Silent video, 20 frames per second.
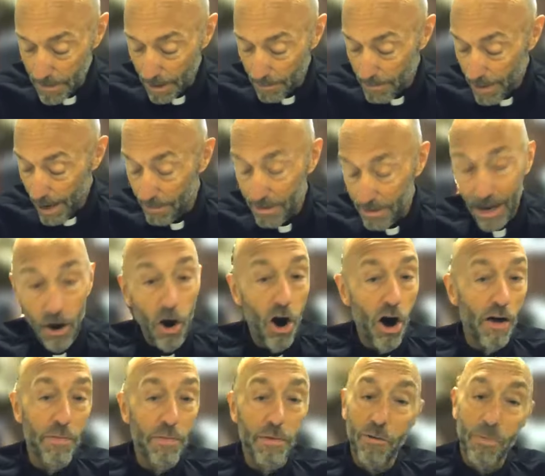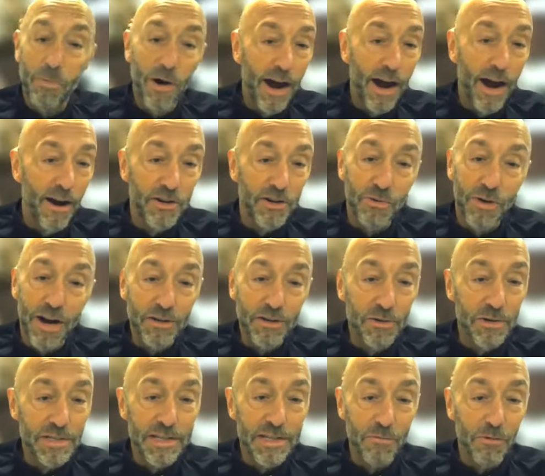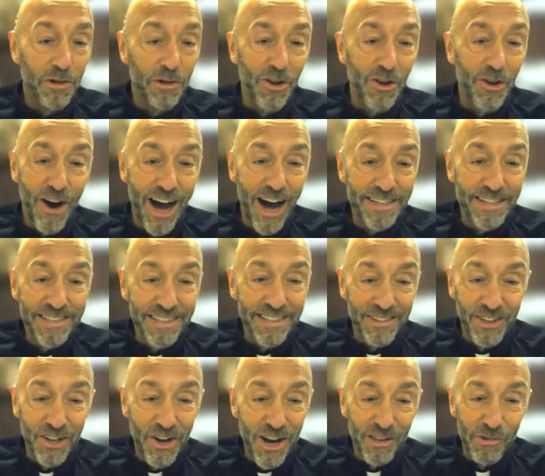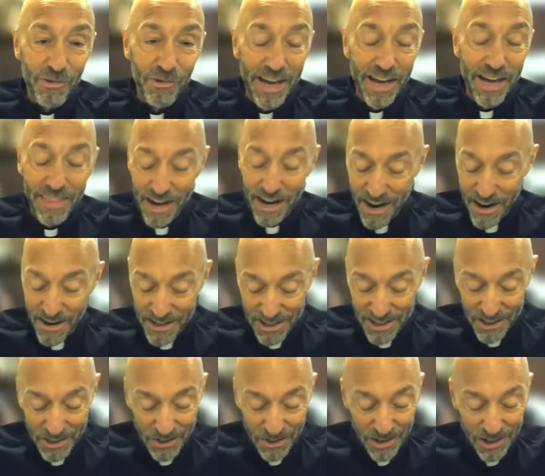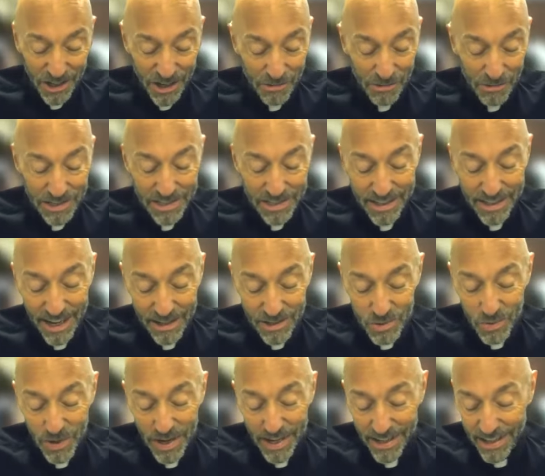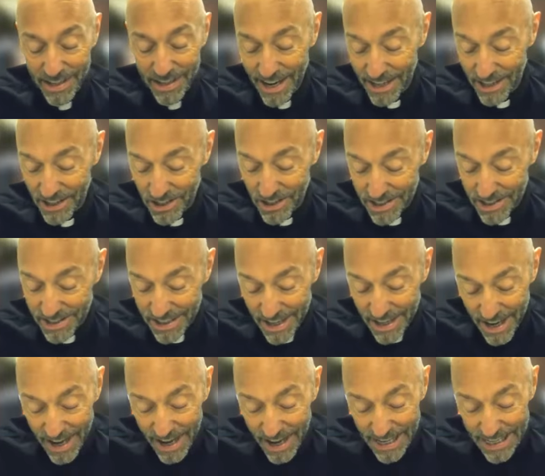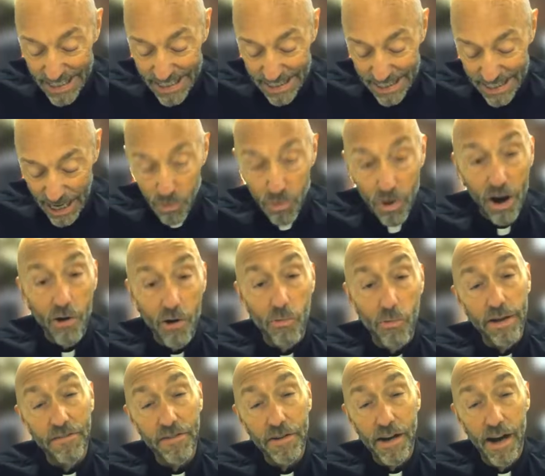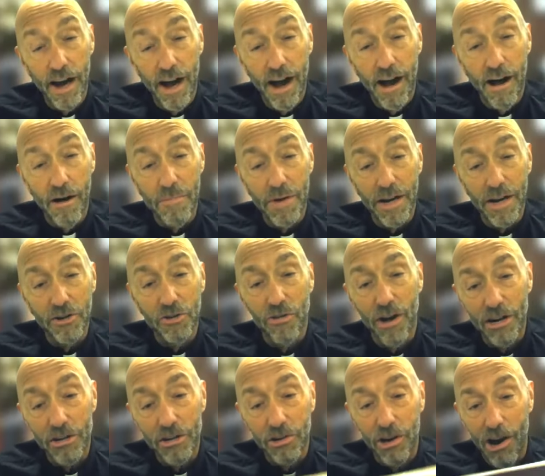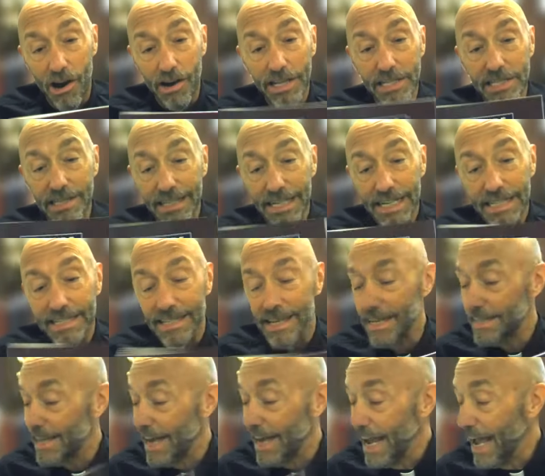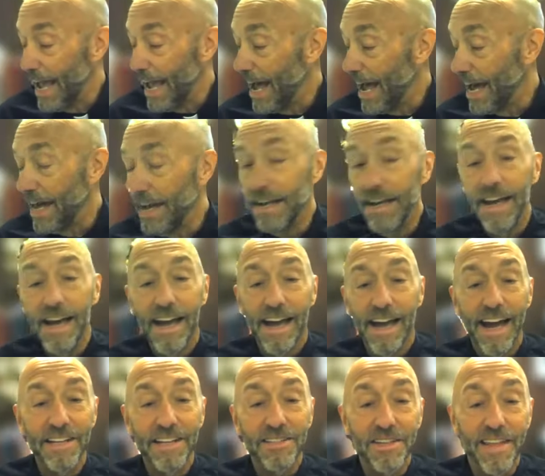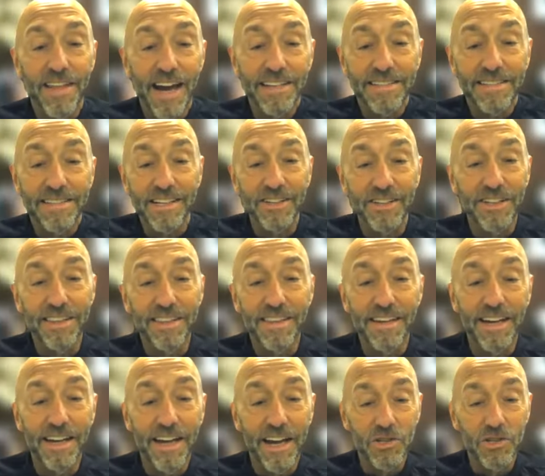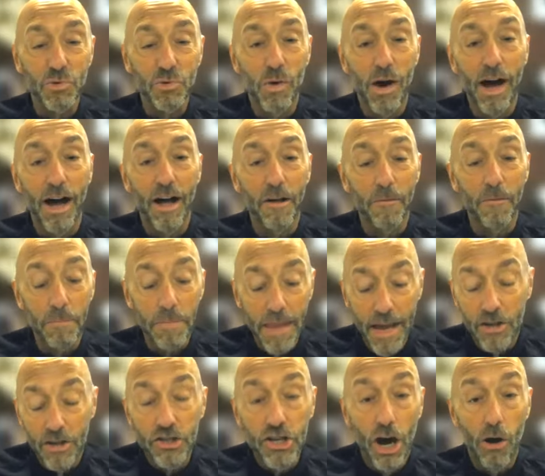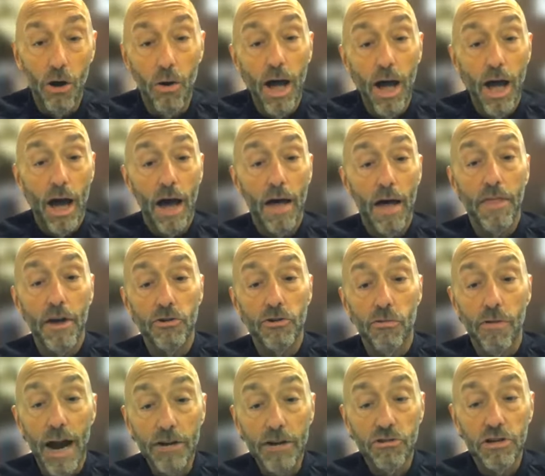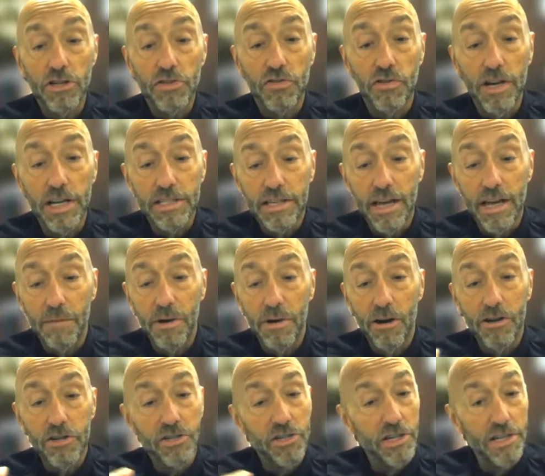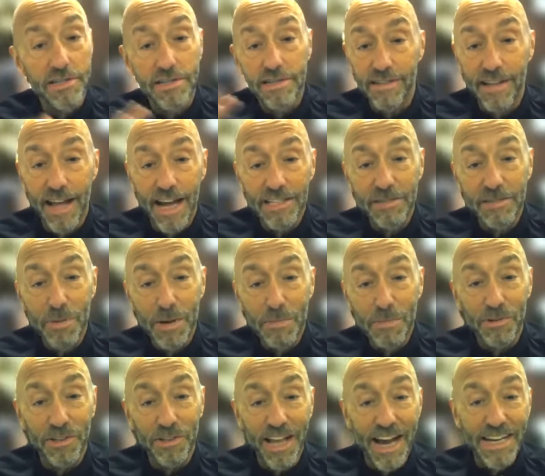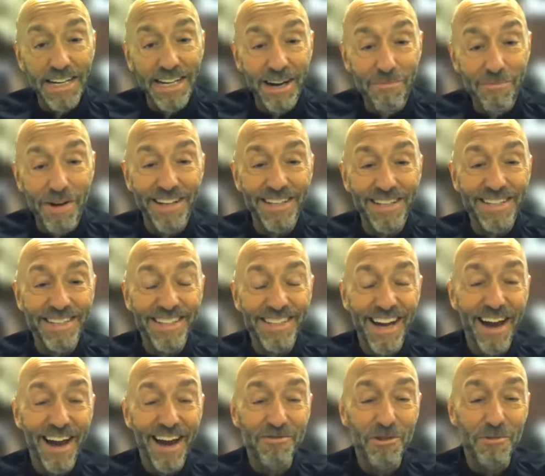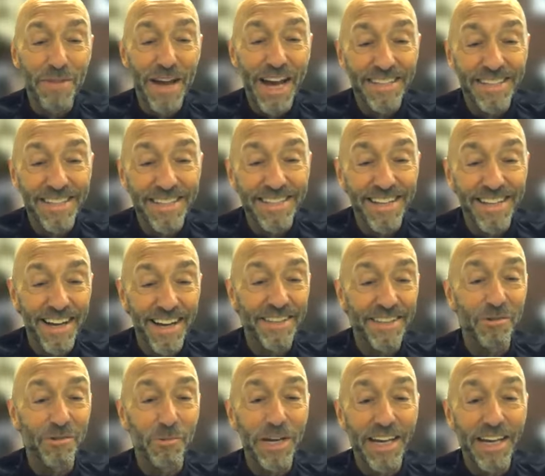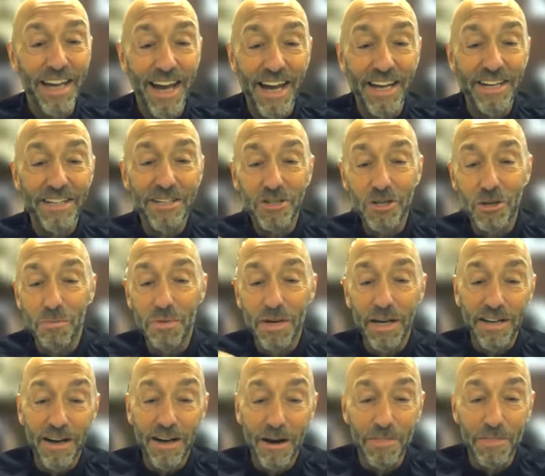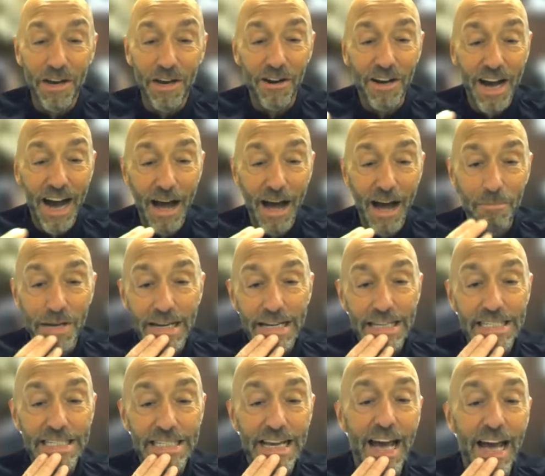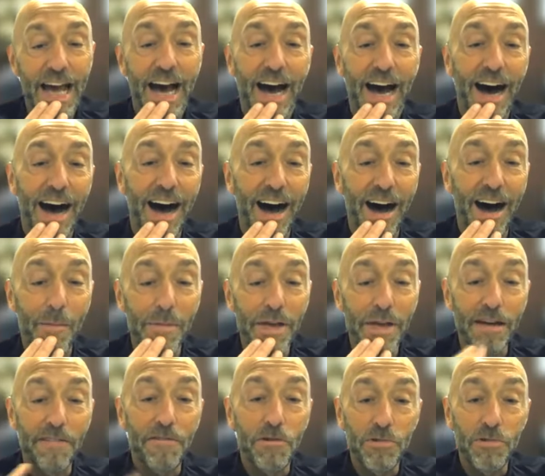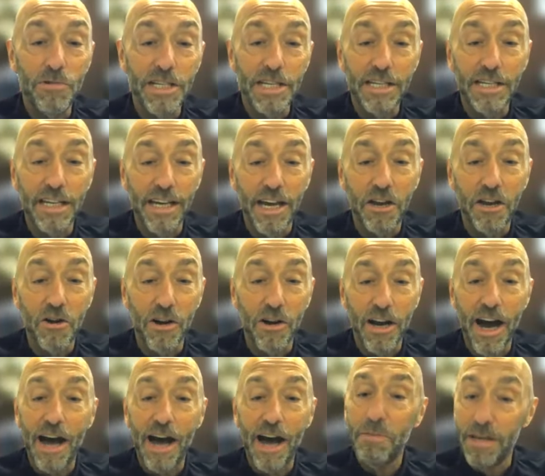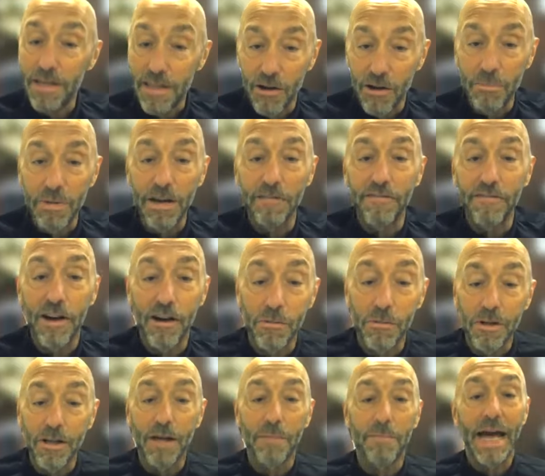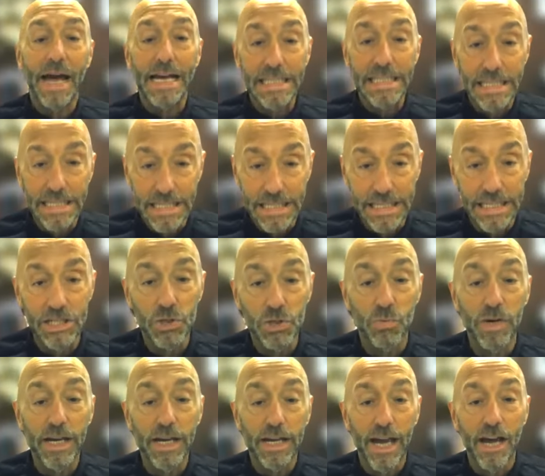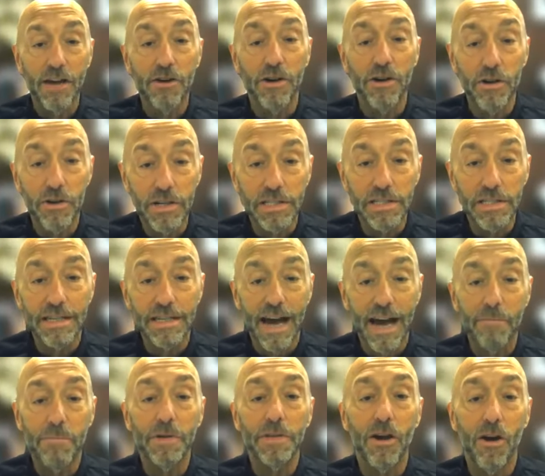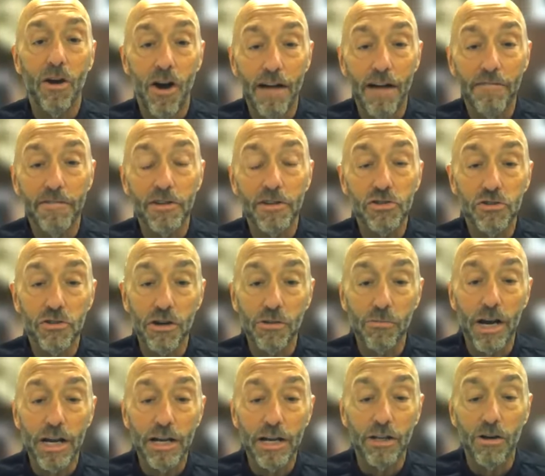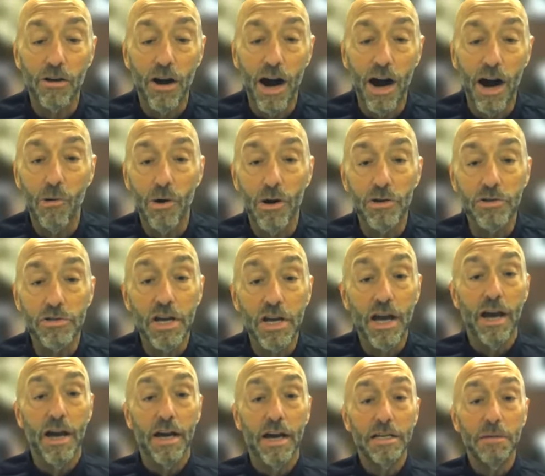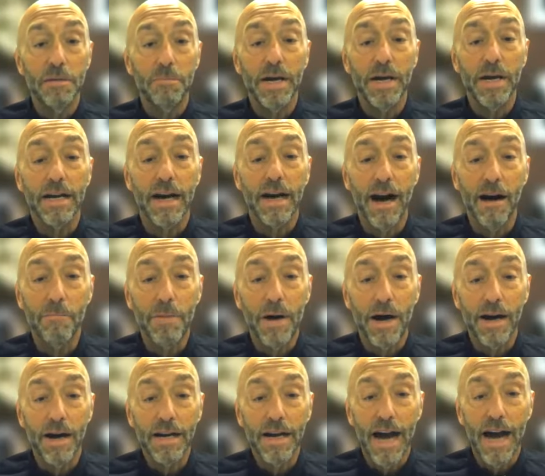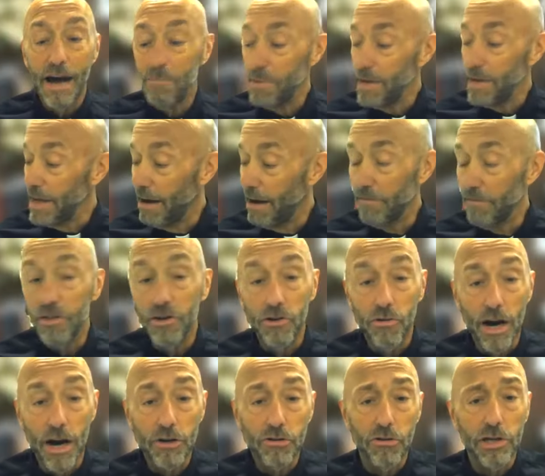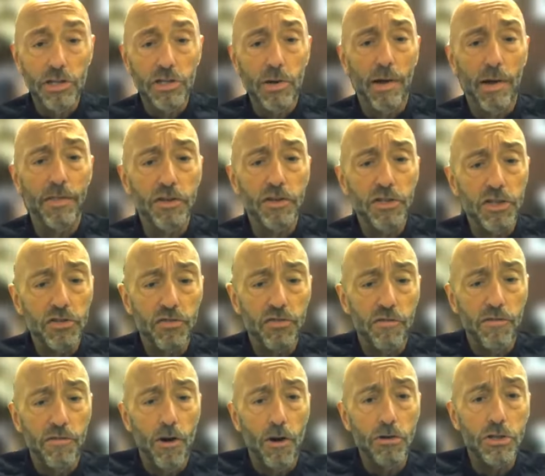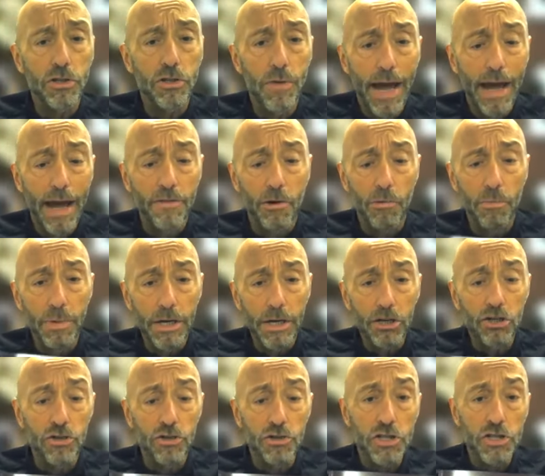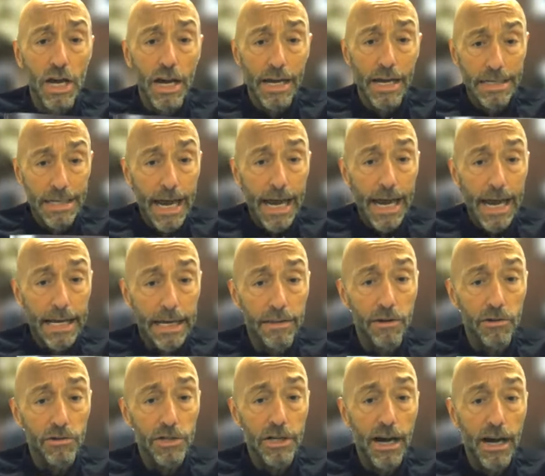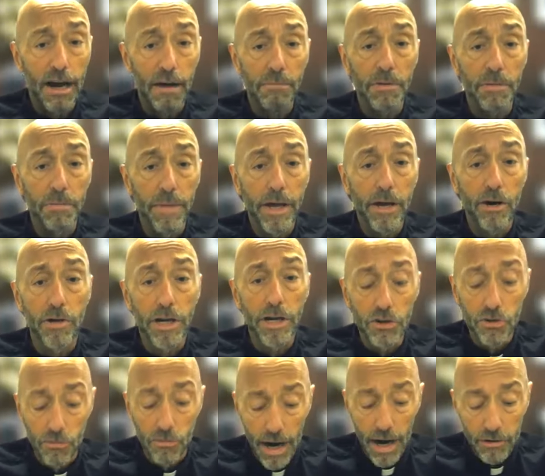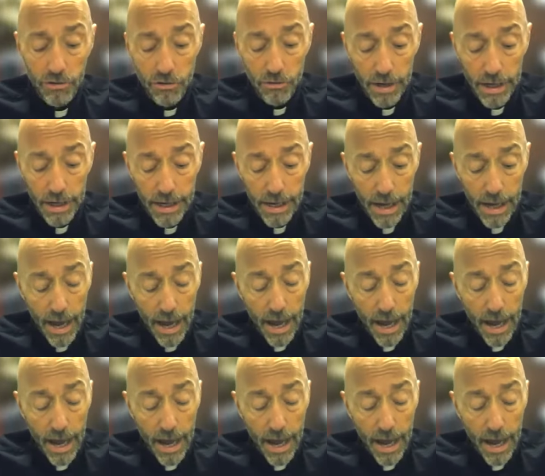maybe all their prior directories that were lost along the way that aren't included here was a nice way to kind of just see where we've come, but a directory always leads us ahead. And so that's the good thing as well. So the directories for Eastside Parishes, lots of people lined up on after Masses on the weekend to pick up their copies. If you didn't get your copy, they'll be available at Masses this weekend, or you can stop in the office during regular hours to pick up a copy of the directory. So this is for folks who had their pictures taken. There's a complimentary directory.